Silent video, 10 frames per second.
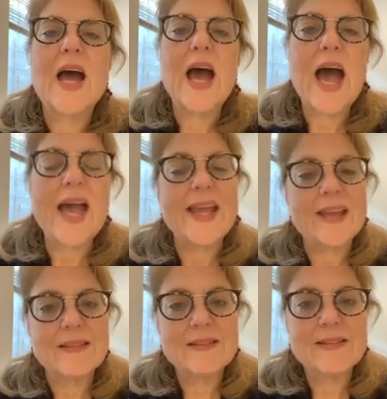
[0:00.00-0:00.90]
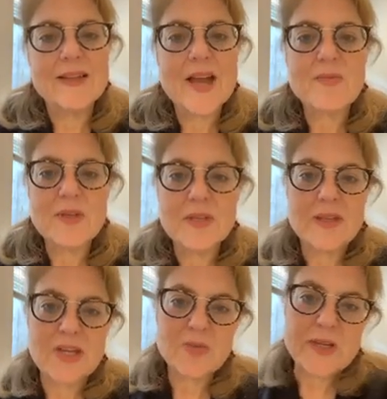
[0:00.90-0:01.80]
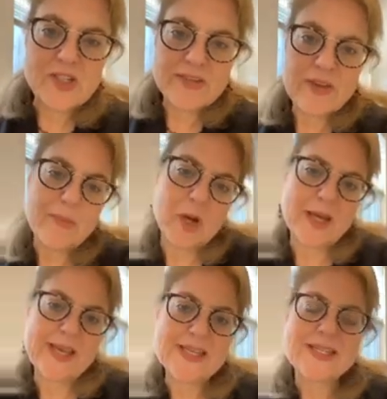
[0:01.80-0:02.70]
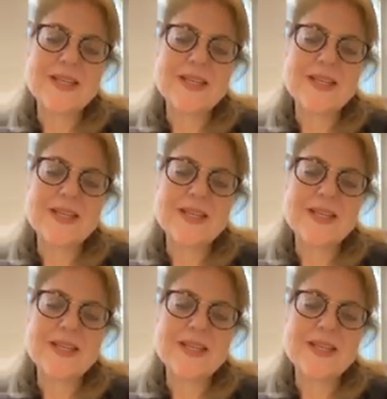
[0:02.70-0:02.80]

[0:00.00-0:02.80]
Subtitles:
Hi, I'm Dr. Batsheva Marcus,